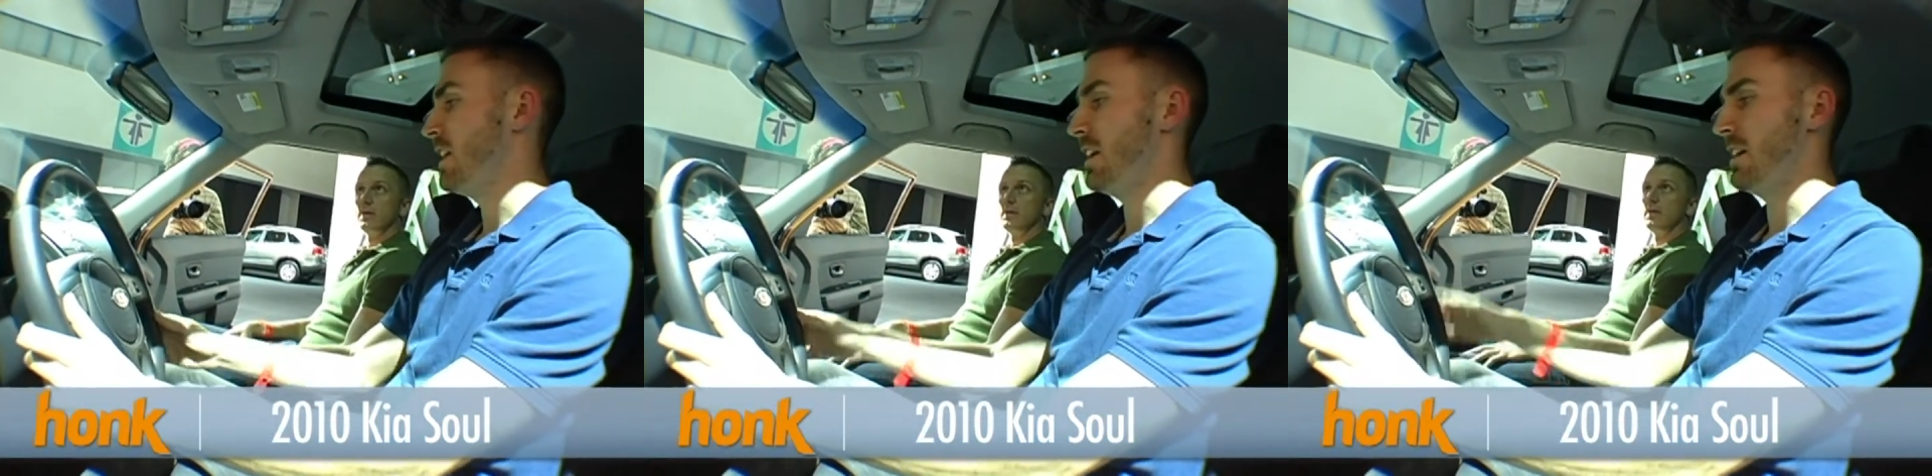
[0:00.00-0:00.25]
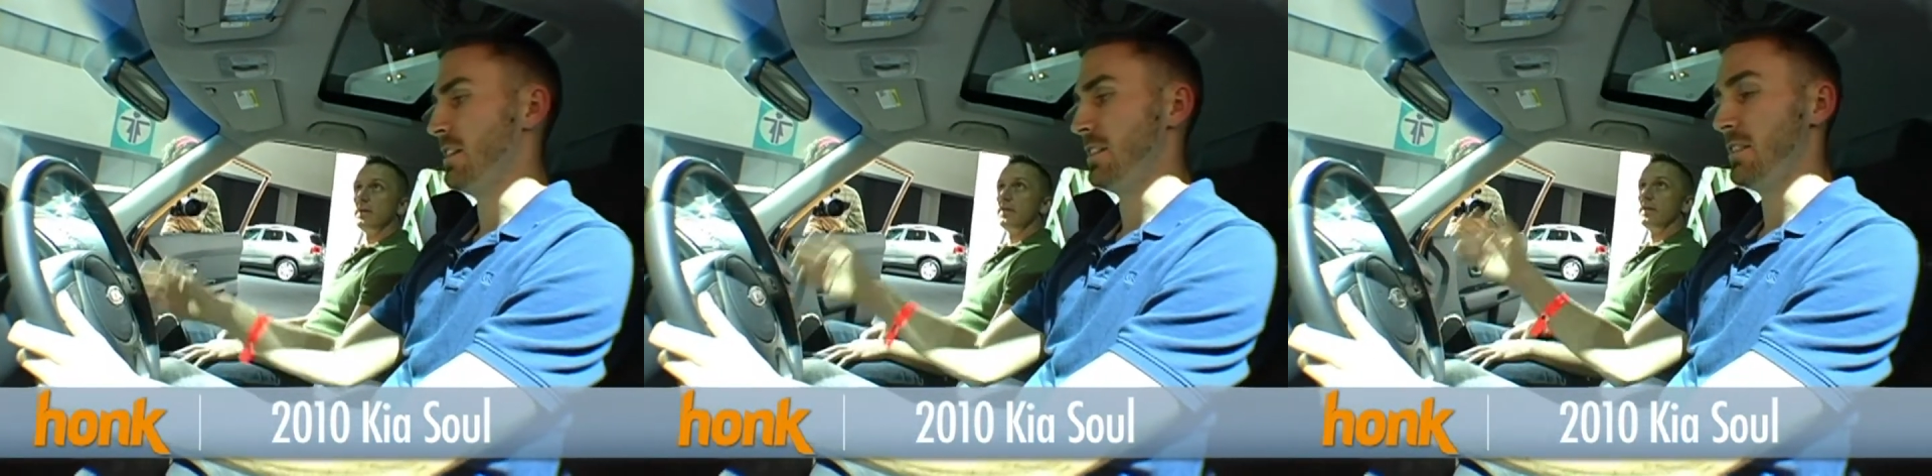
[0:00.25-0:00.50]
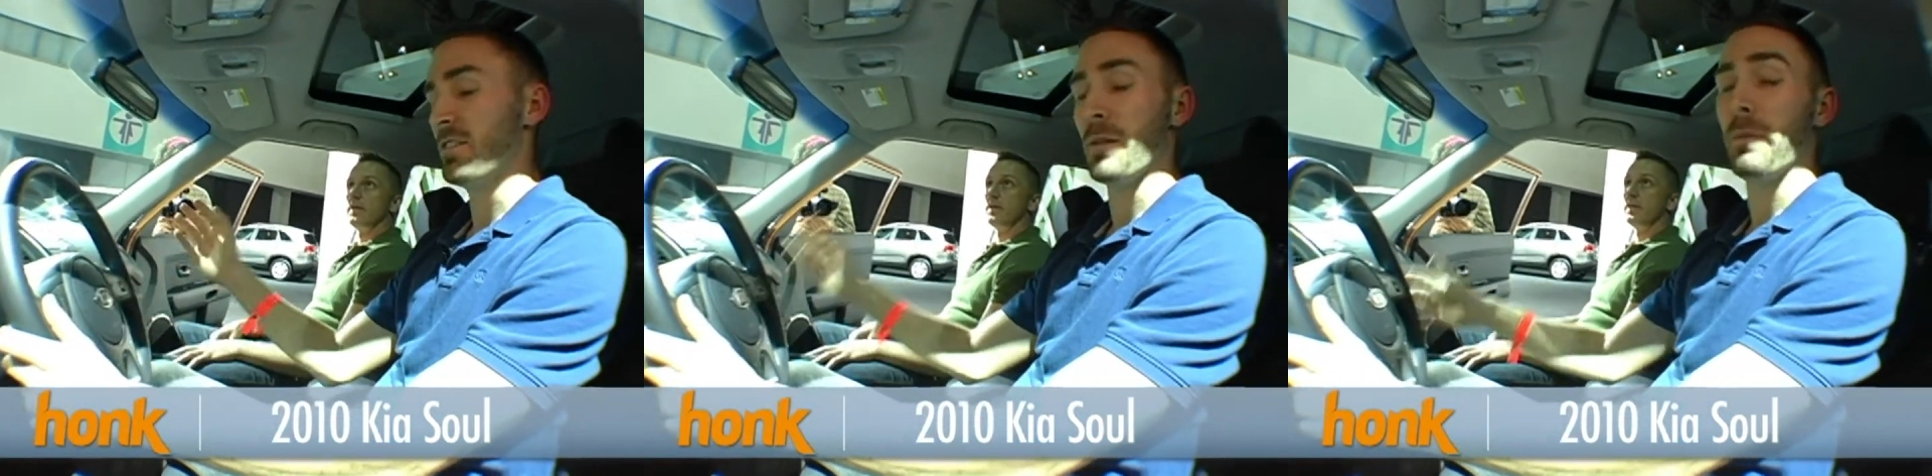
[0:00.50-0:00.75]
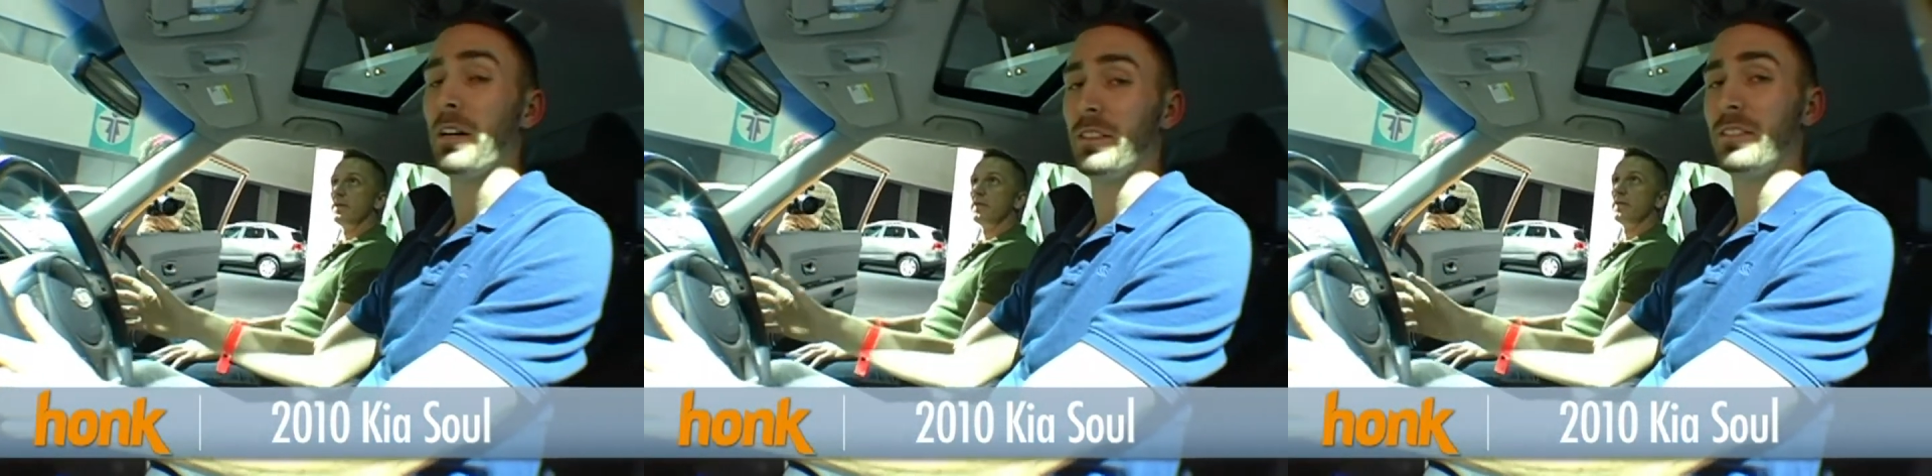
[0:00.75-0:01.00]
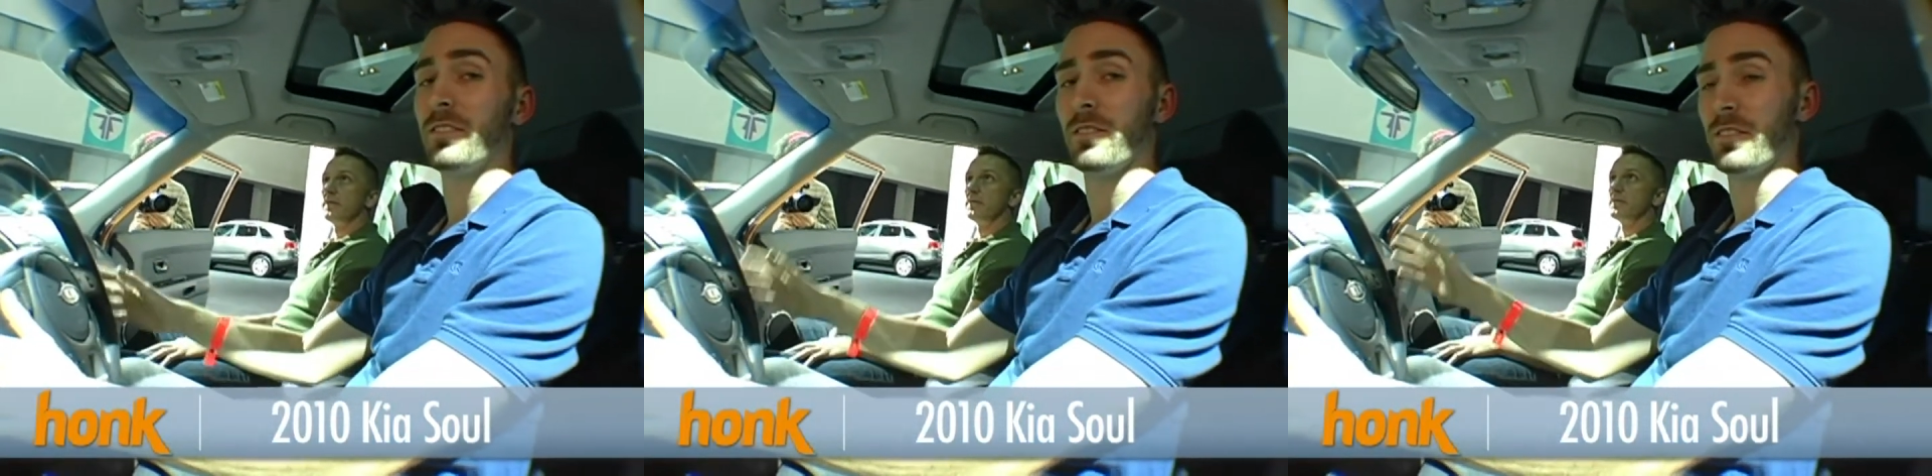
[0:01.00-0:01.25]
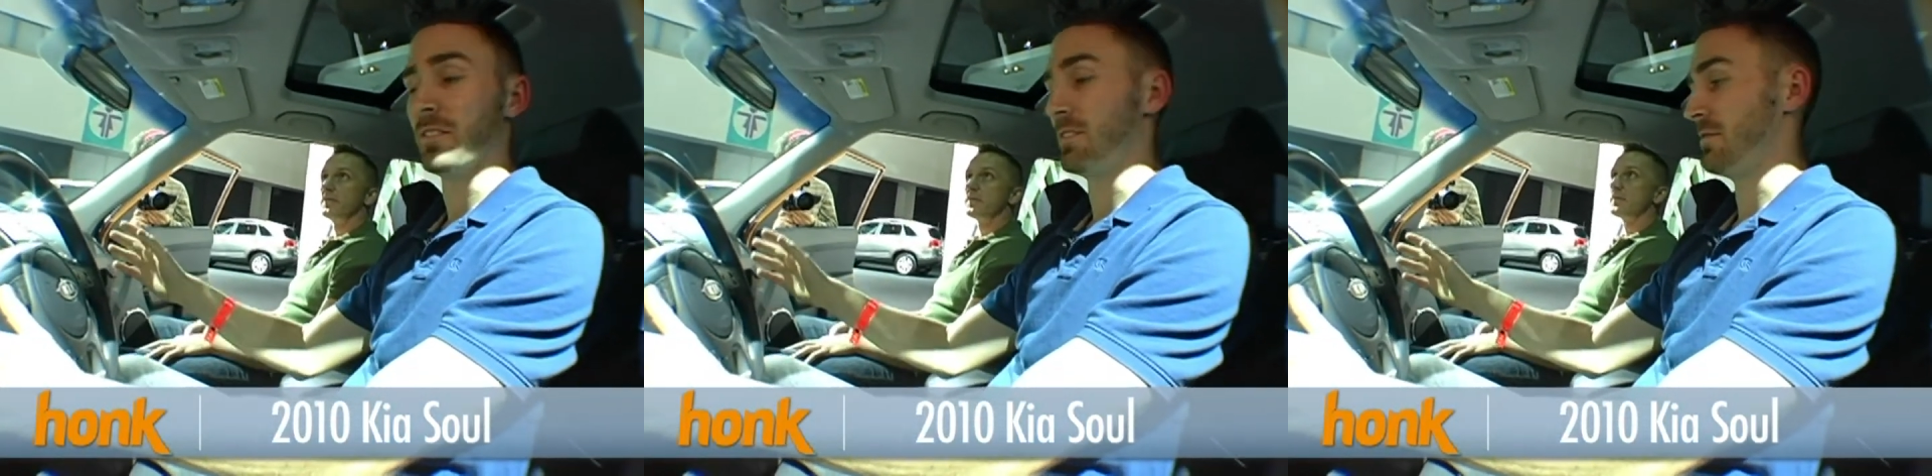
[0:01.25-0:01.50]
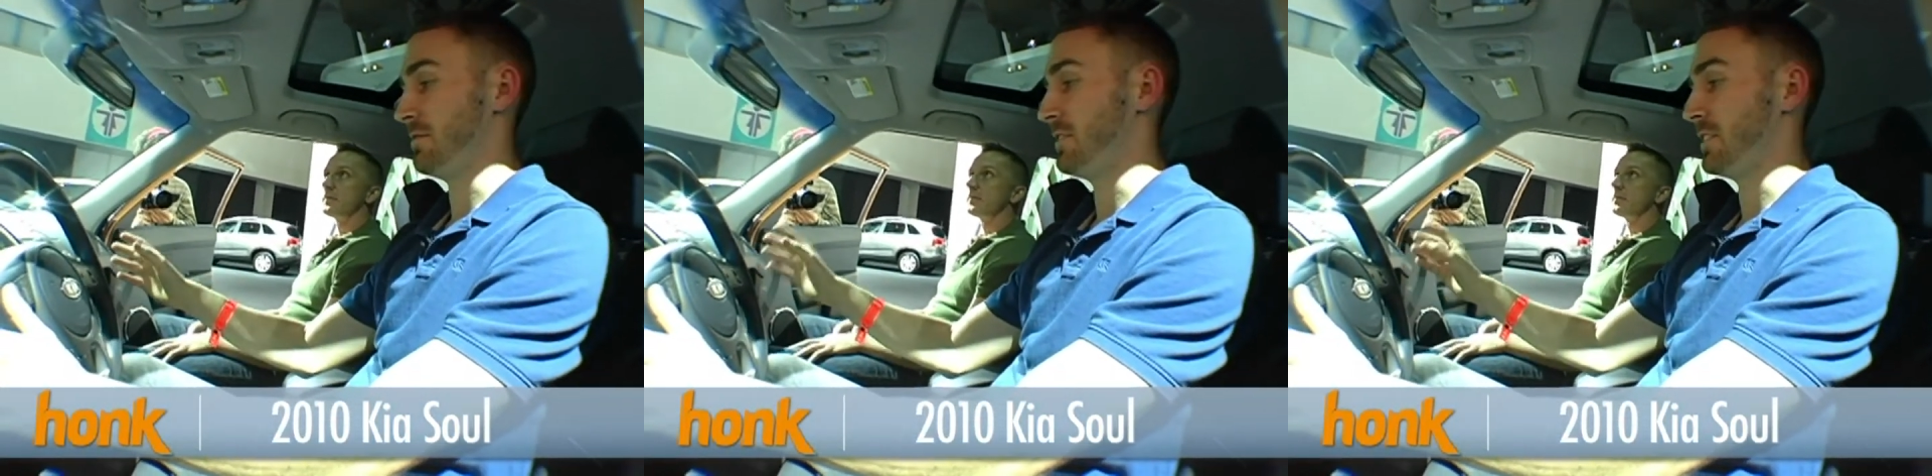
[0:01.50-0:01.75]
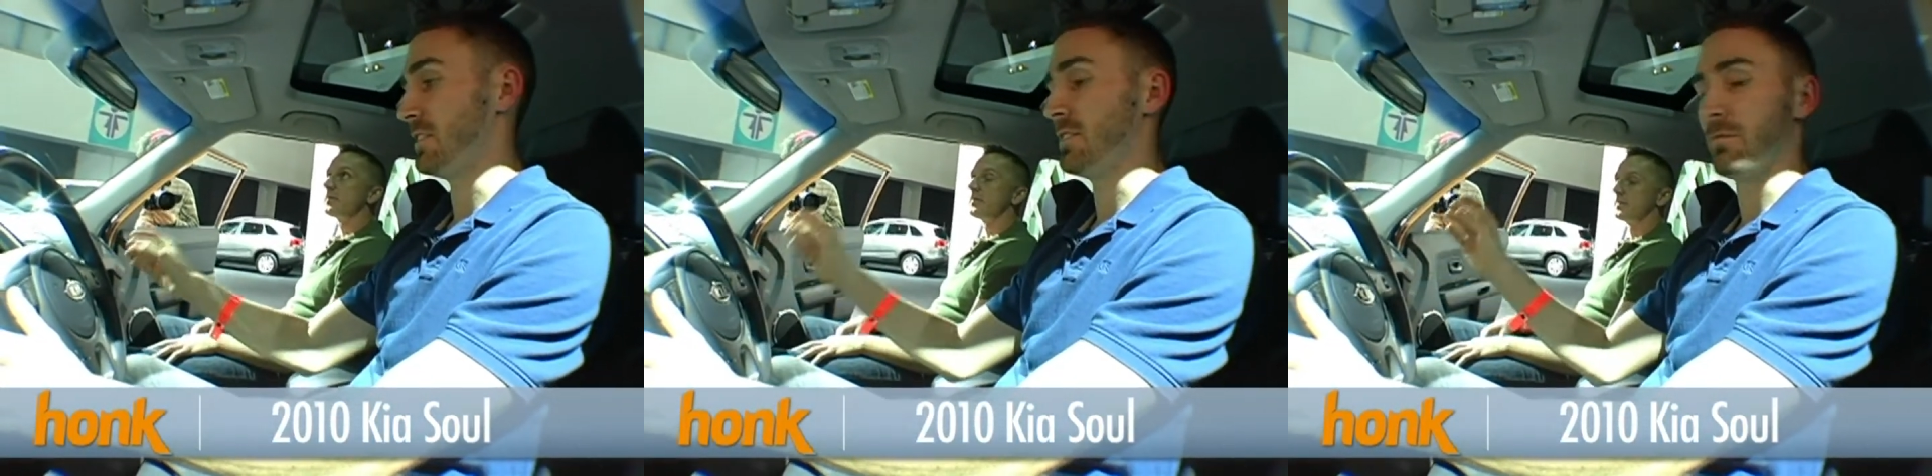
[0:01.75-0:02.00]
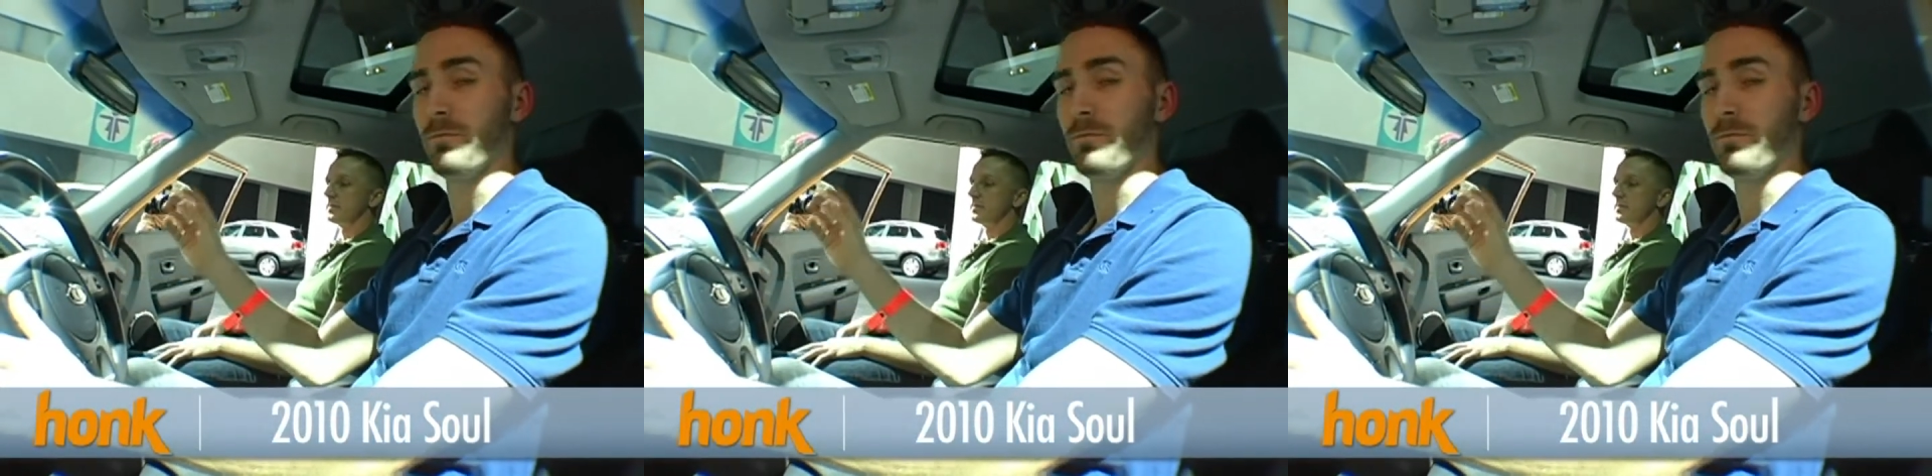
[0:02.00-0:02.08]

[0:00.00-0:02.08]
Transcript: Even the buttons feel